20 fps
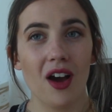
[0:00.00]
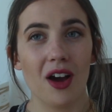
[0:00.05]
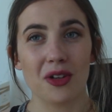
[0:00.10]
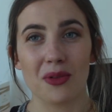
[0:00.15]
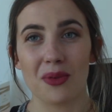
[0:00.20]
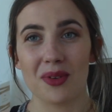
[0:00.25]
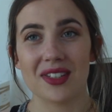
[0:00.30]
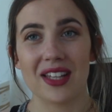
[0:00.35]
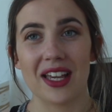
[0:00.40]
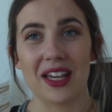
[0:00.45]

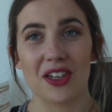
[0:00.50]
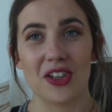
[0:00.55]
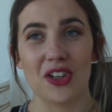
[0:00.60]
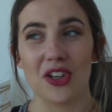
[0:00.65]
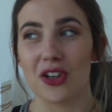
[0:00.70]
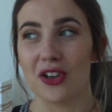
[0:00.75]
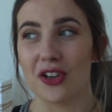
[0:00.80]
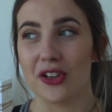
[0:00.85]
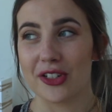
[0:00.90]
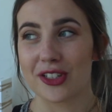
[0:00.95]
don't want to say
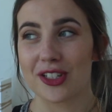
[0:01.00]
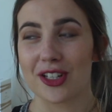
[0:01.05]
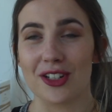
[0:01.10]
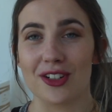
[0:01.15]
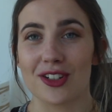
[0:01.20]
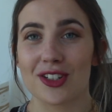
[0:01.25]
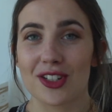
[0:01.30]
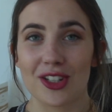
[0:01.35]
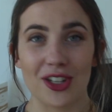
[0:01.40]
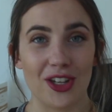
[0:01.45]
cured
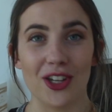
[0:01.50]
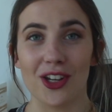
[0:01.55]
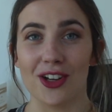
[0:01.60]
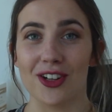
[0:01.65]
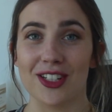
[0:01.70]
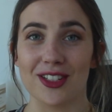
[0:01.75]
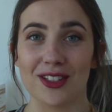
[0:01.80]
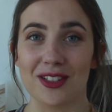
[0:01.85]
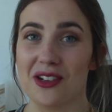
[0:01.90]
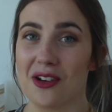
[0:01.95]
because
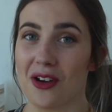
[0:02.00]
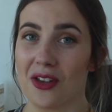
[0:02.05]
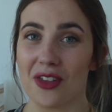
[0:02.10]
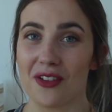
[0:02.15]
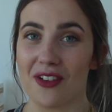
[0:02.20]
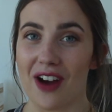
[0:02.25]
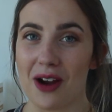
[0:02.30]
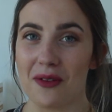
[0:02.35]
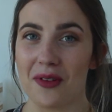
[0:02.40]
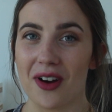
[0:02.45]
cured is not
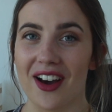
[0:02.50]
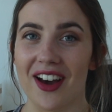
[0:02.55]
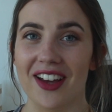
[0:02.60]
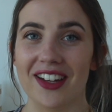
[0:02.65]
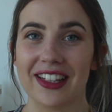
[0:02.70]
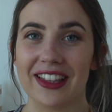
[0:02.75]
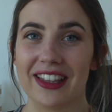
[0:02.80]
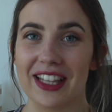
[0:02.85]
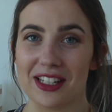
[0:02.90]
the right word.